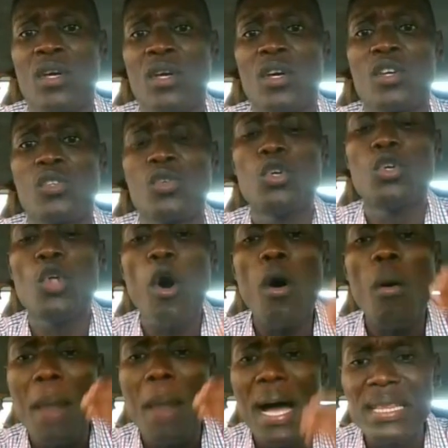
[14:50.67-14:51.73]
So
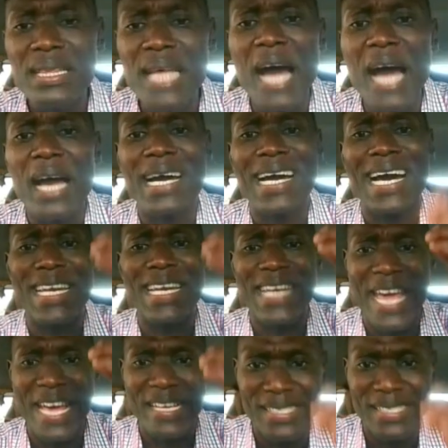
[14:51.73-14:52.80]
no matter can
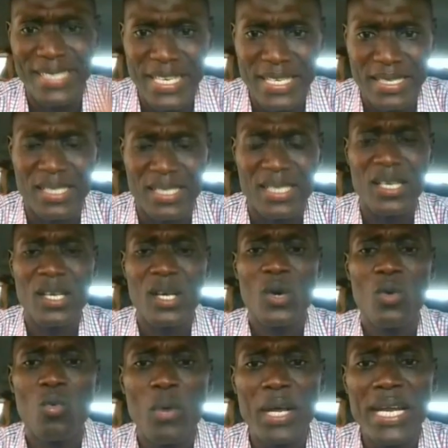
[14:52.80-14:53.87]
exist
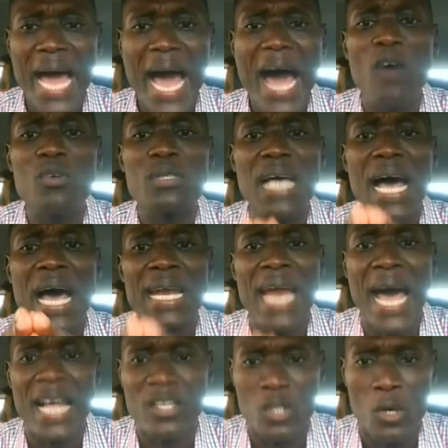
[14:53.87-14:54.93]
without an
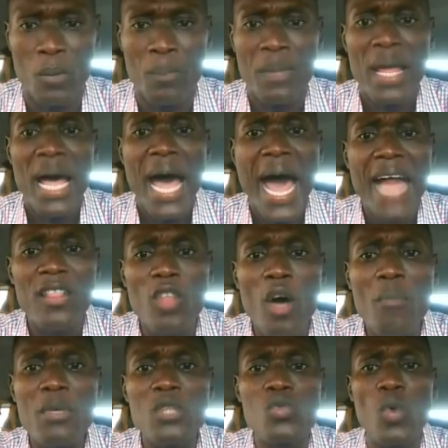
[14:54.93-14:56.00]
atom.
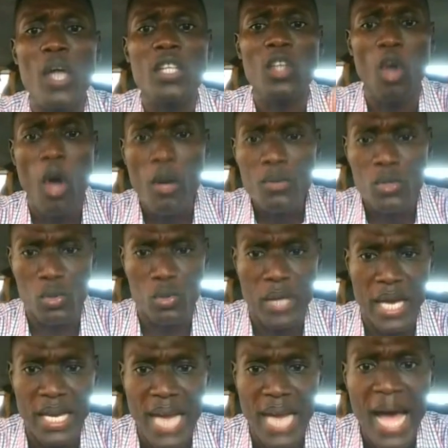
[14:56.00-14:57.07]
Atom is what comes
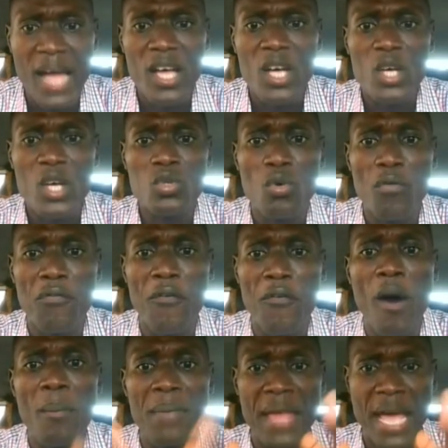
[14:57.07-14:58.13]
together to
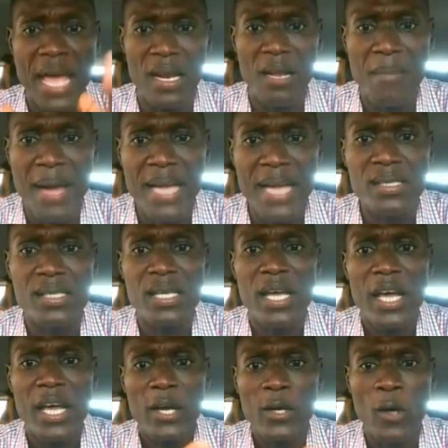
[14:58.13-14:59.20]
form elements,
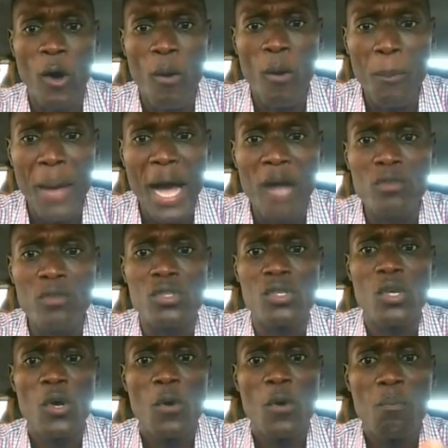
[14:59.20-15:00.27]
compounds,
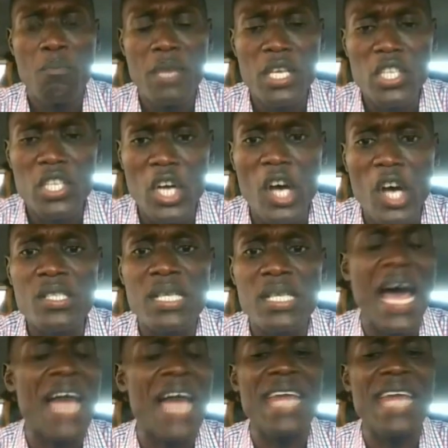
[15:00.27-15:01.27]
mixtures, and